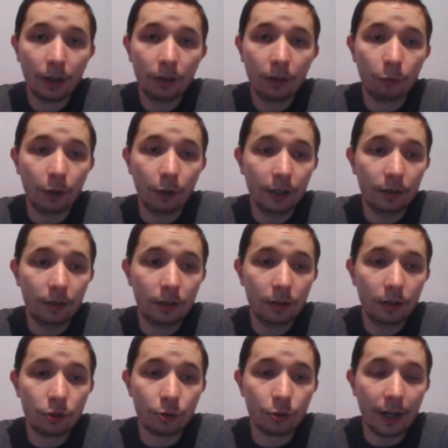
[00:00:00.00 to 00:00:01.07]
white
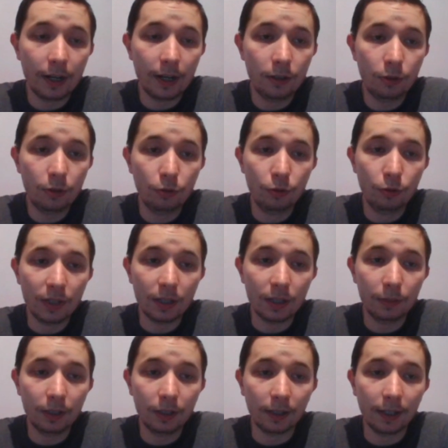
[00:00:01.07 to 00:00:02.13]
tries to do
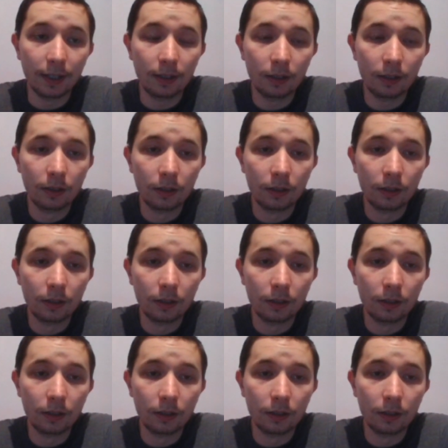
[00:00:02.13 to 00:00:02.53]
something like